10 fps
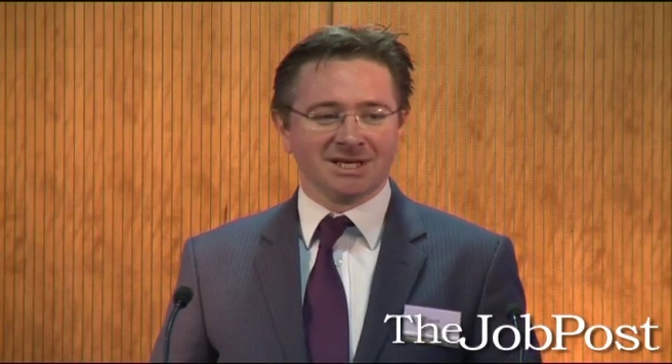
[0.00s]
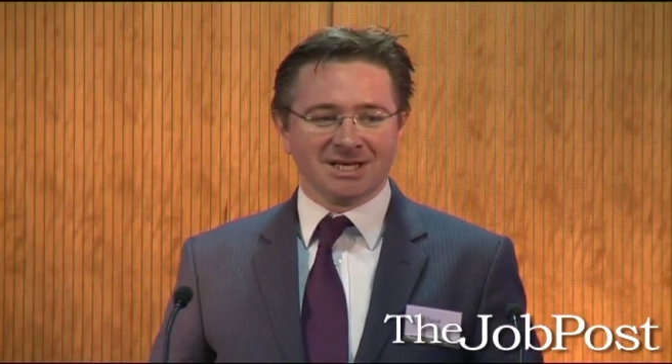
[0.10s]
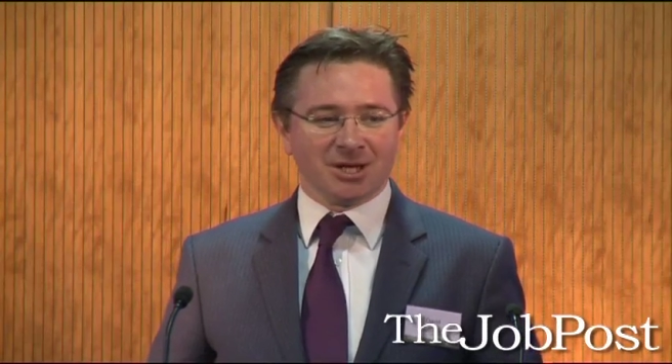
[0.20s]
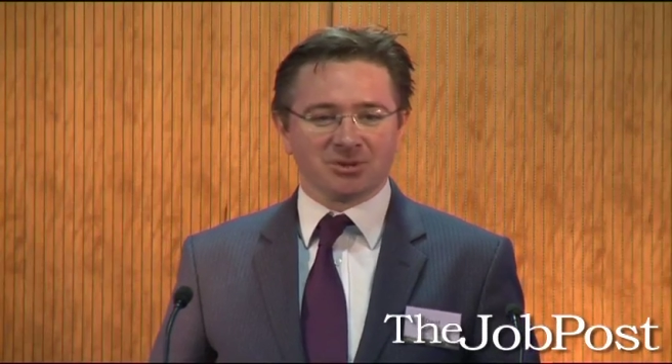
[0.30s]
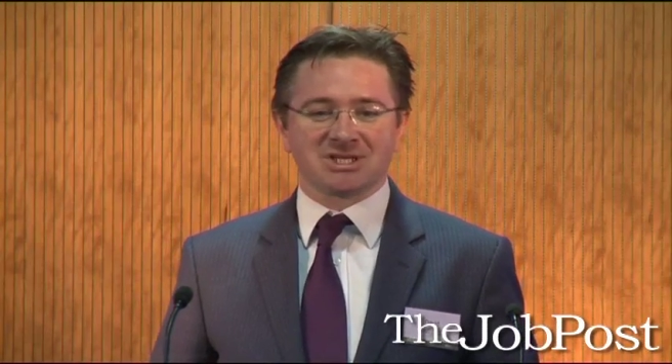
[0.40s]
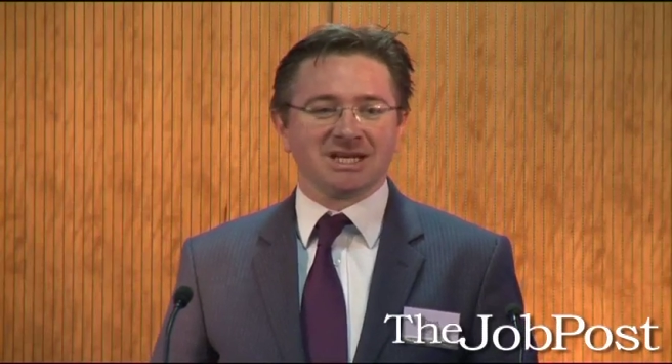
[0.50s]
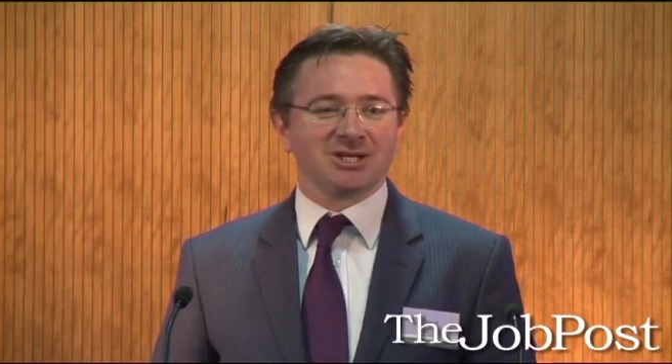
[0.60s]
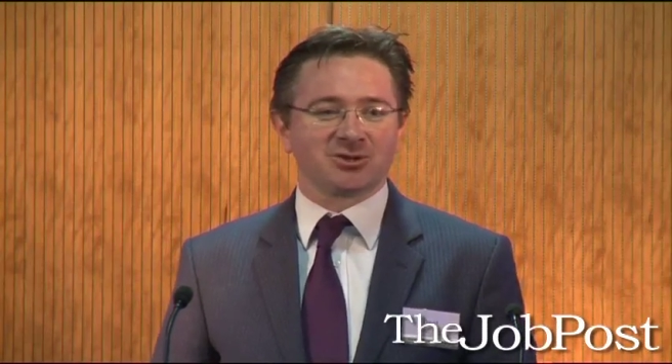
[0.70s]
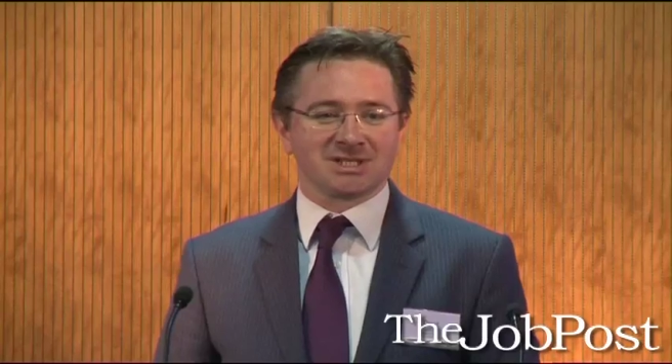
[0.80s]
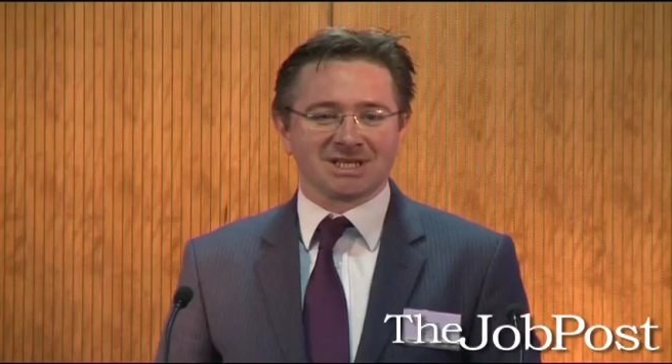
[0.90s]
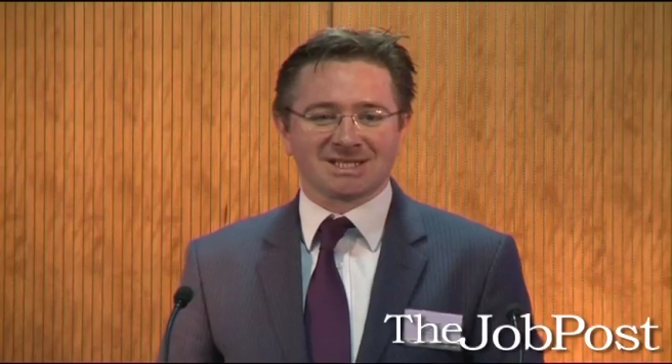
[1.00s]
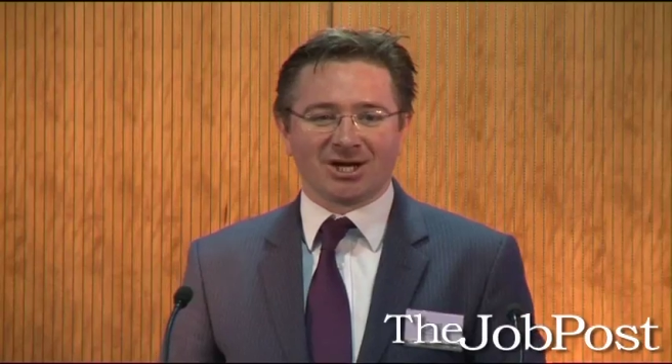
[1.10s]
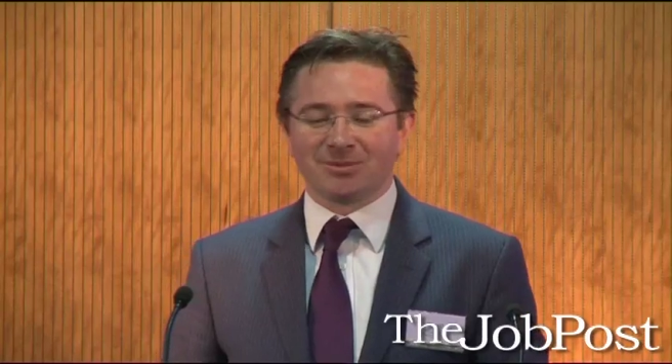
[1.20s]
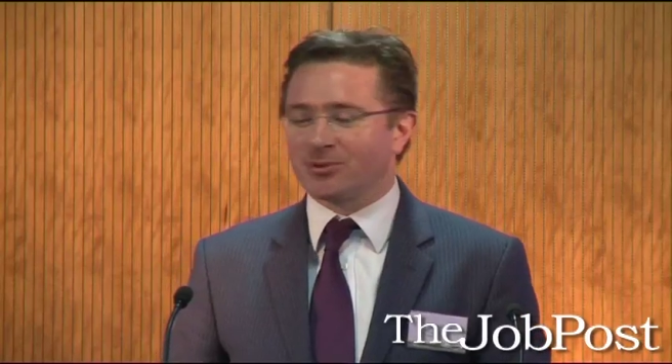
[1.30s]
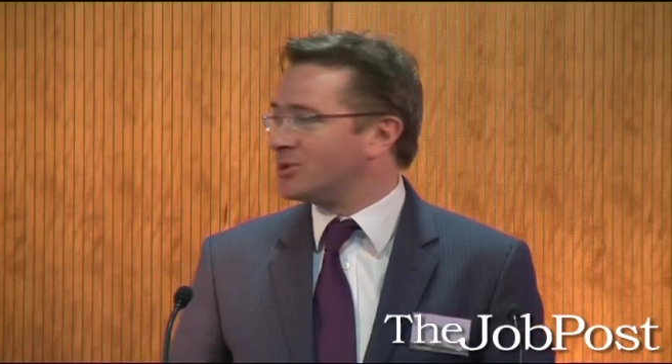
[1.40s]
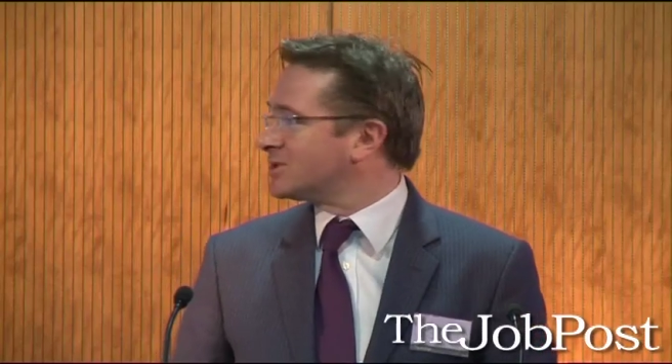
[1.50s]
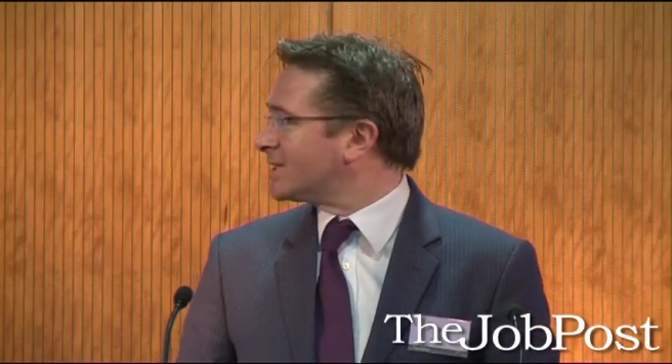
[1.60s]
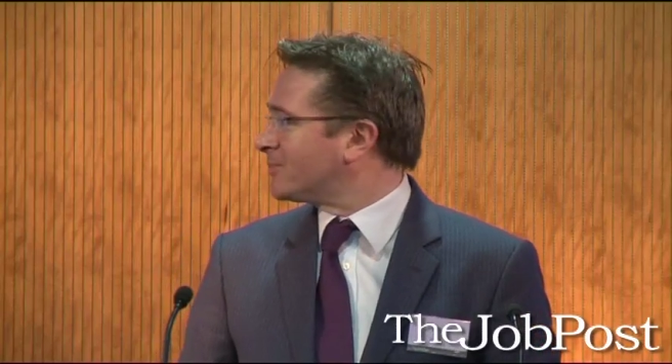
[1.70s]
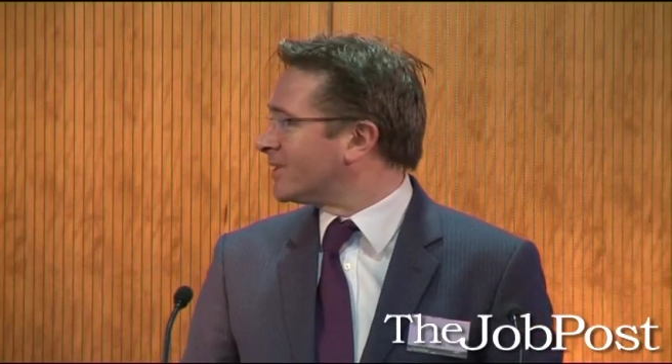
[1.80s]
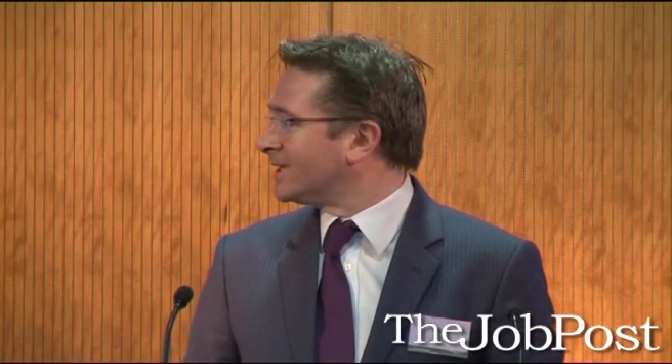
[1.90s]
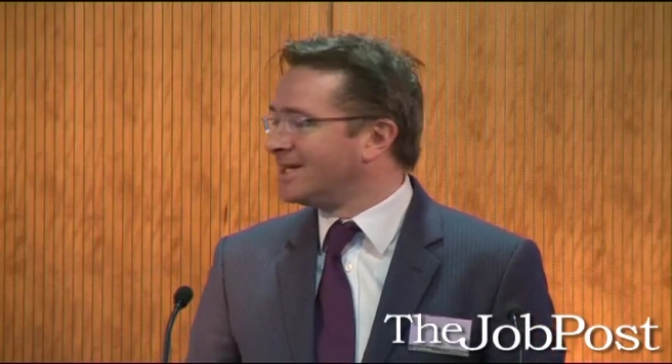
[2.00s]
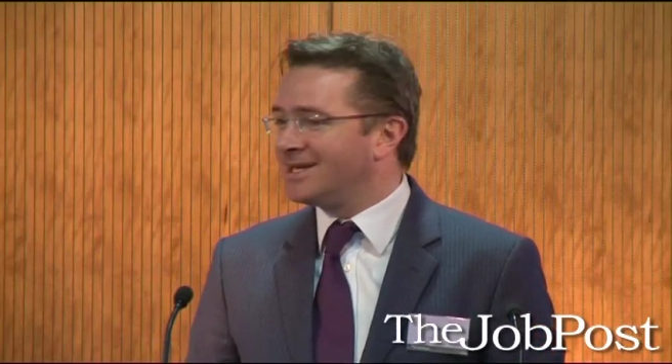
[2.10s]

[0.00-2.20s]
It was just an interesting side project, but